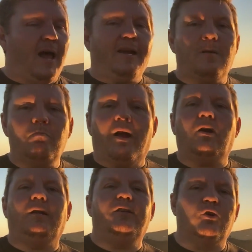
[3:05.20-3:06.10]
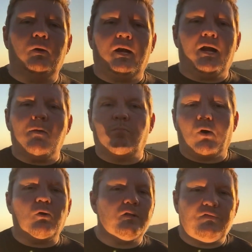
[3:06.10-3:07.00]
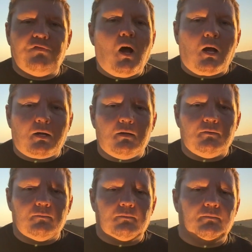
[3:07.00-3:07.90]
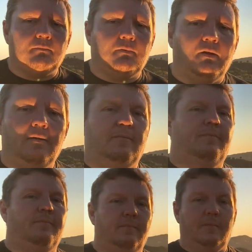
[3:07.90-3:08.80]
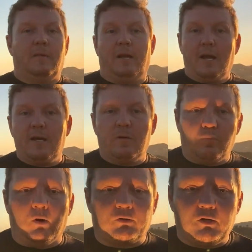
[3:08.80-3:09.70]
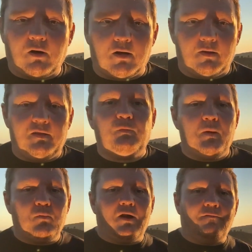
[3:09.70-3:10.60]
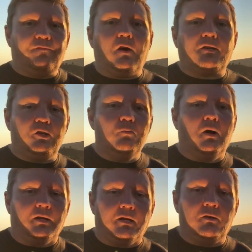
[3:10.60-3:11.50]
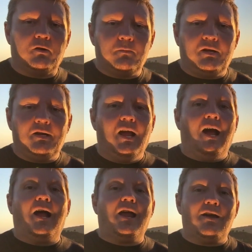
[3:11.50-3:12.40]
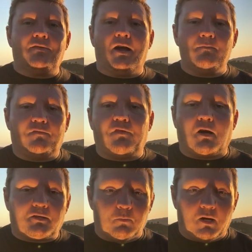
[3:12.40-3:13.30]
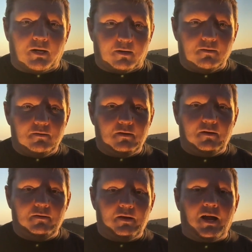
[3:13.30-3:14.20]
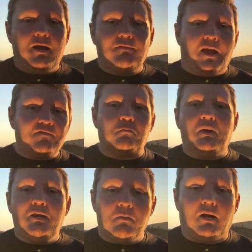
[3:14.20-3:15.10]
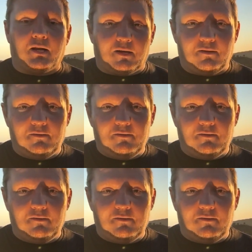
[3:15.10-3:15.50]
I can barely do it, and I'm broke as fuck. And I am broke too. These people have fuck you money, you know what I mean? I have I'm fucked money. I have F me money.